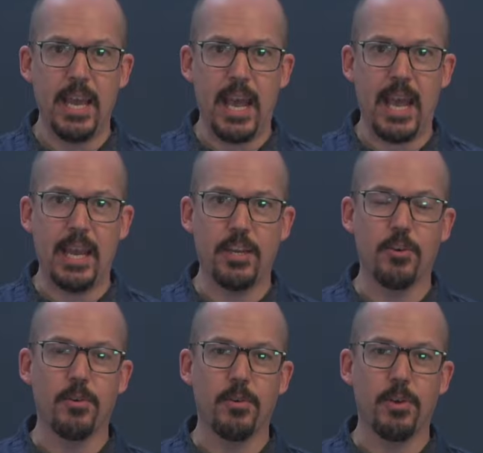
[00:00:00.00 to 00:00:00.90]
And
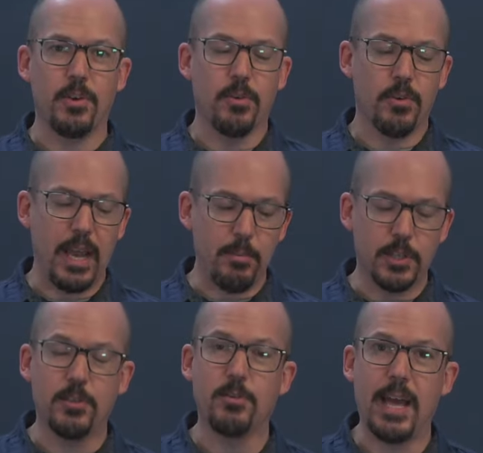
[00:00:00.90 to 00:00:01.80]
you're you're able
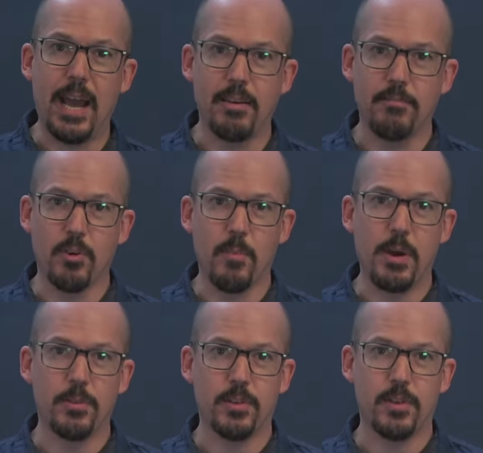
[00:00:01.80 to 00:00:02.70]
to do that for
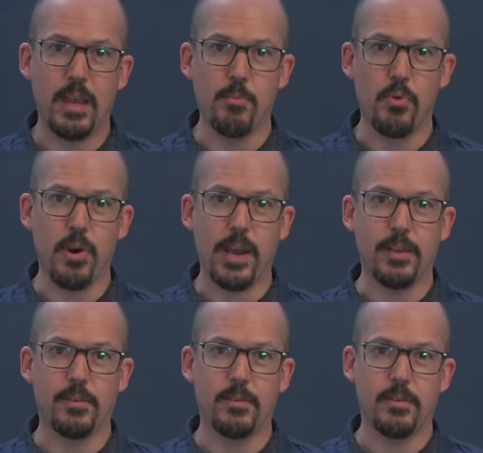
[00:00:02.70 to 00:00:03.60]
about the same
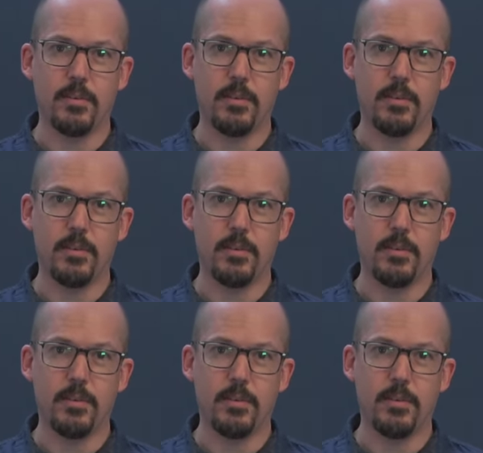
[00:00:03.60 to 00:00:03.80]
price,